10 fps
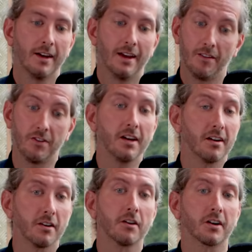need
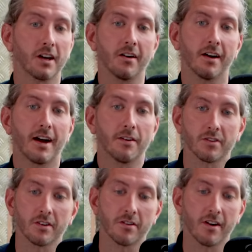another career
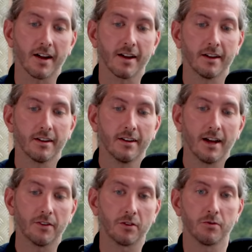
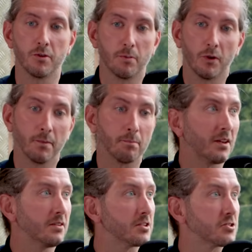after football, then
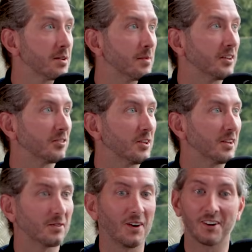punditry might suit you
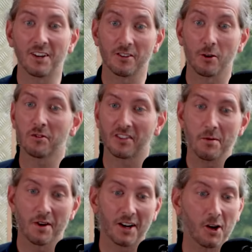as well, because it's almost like
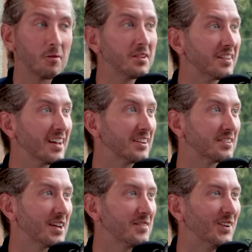we're at a commentator's
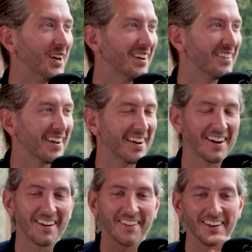table here right
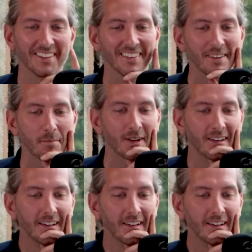now, kind of thing. But